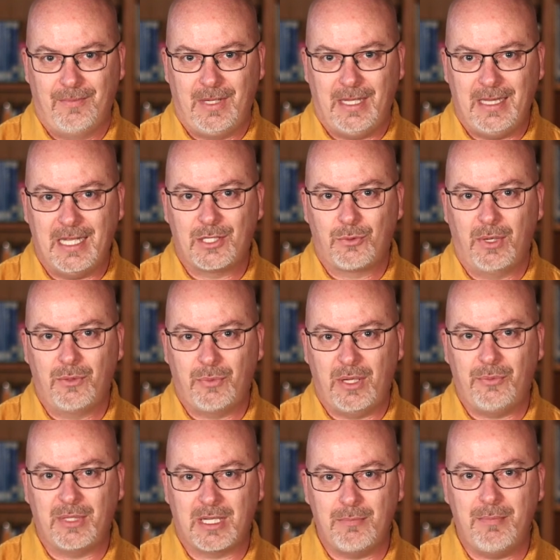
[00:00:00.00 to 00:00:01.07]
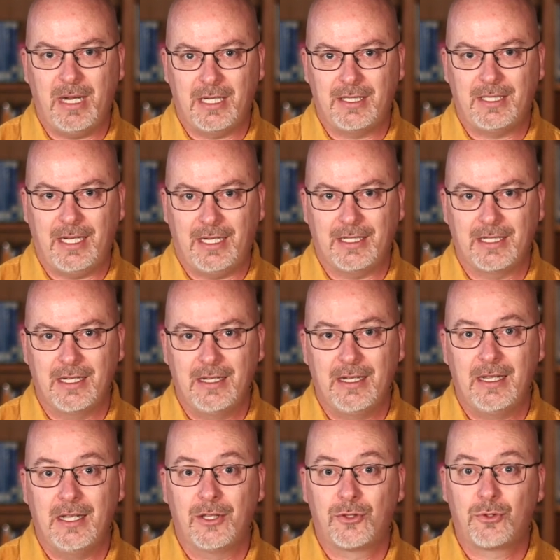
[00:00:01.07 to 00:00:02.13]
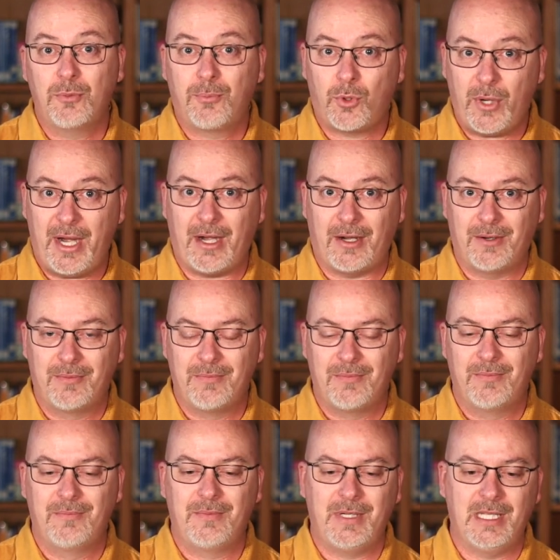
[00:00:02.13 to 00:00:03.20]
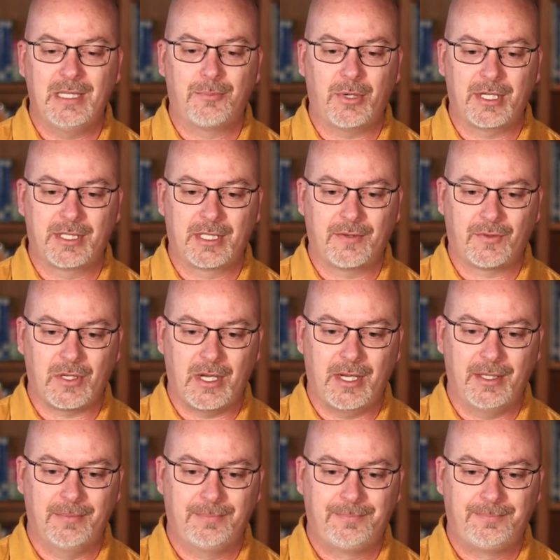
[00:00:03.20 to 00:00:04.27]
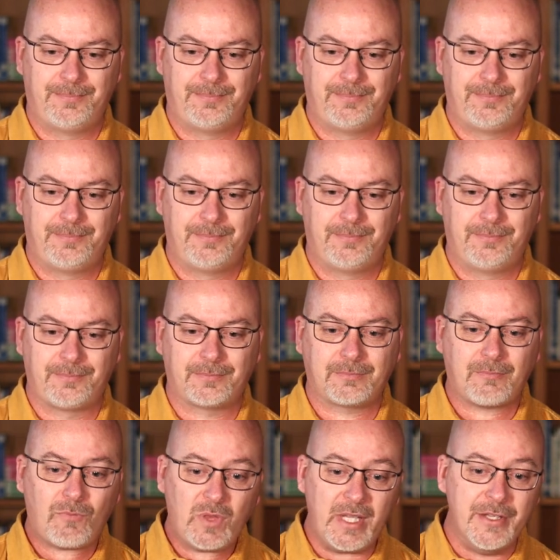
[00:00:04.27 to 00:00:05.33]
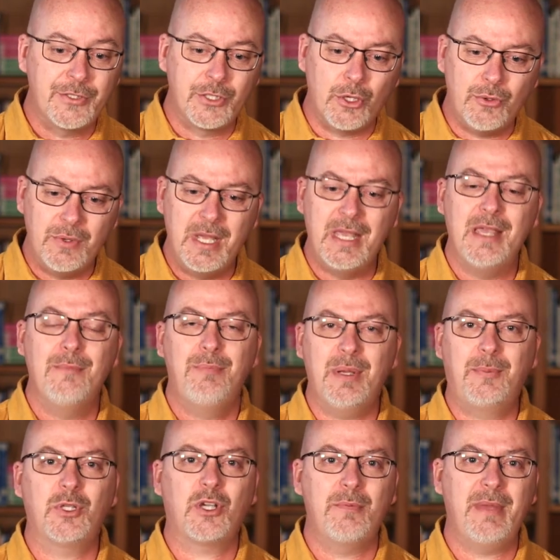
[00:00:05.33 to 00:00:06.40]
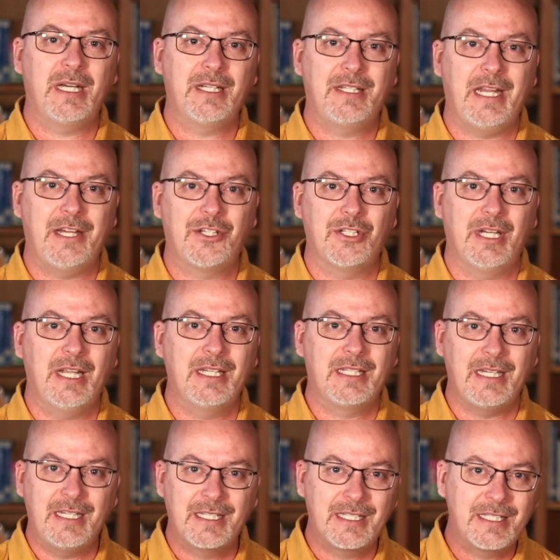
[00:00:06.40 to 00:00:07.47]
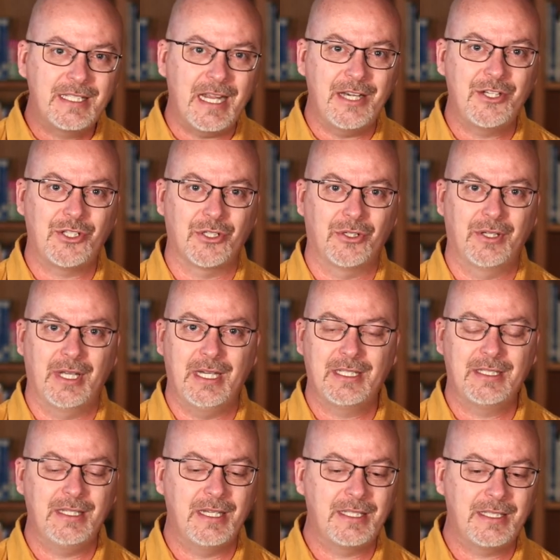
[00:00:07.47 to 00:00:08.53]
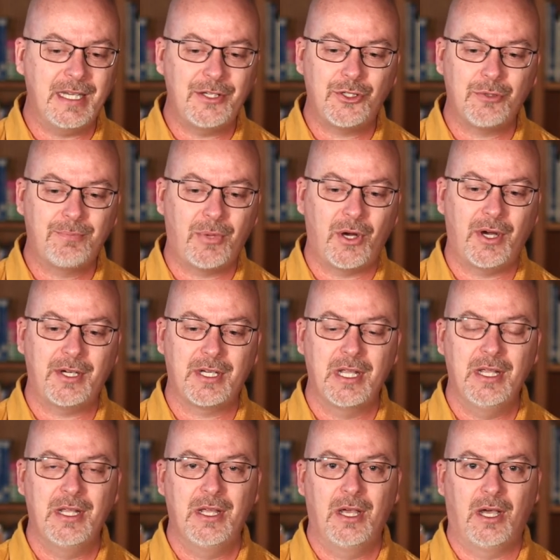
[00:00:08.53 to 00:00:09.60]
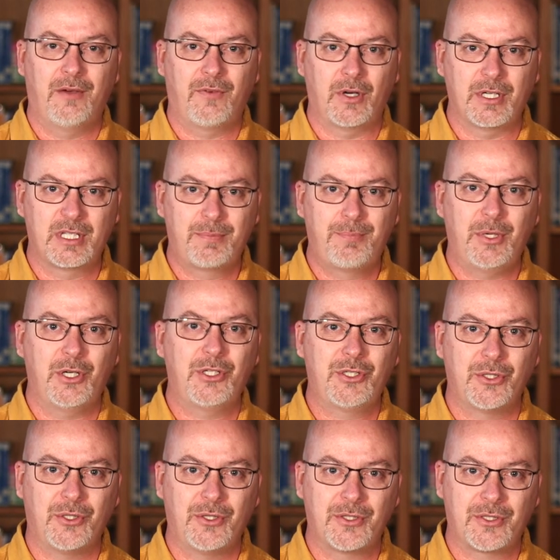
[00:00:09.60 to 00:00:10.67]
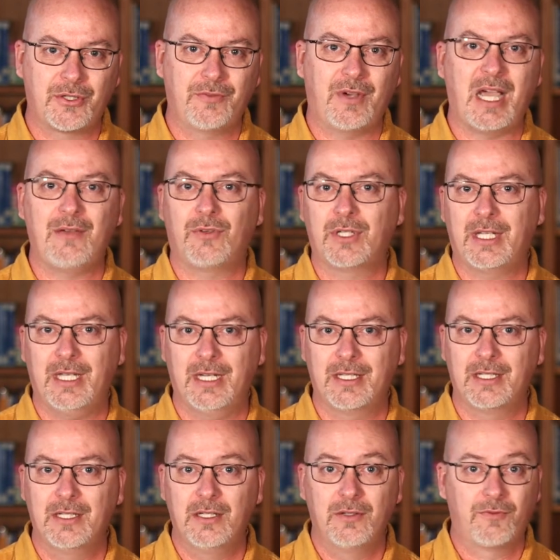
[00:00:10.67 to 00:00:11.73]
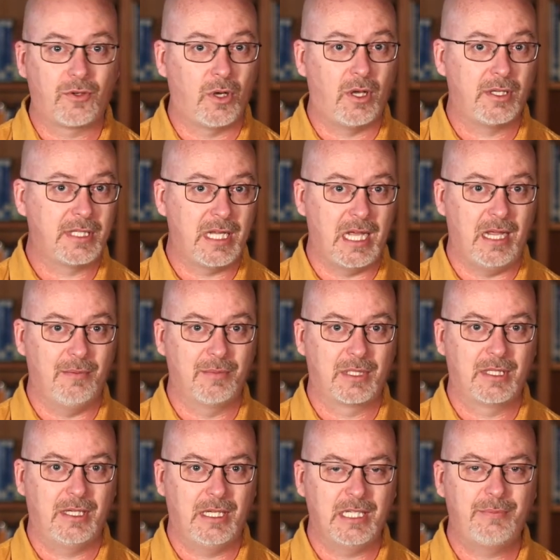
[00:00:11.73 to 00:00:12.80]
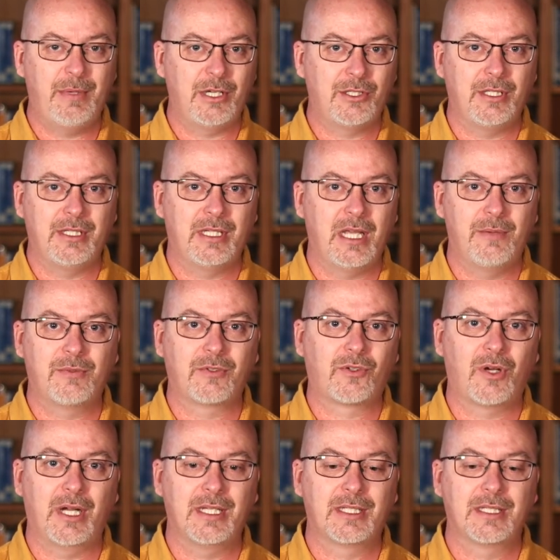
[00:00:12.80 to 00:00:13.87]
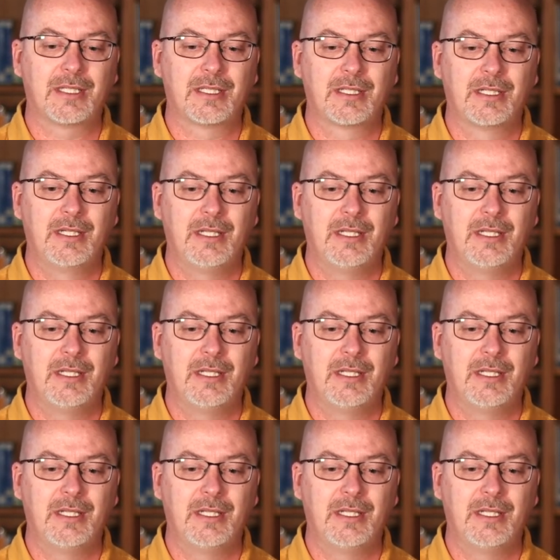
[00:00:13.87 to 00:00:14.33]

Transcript: And that's one way we can meditate through prayer in the presence of God. So, biblical meditation is essential. It's an essential part of our spiritual survival kit for all times, especially in times of crisis.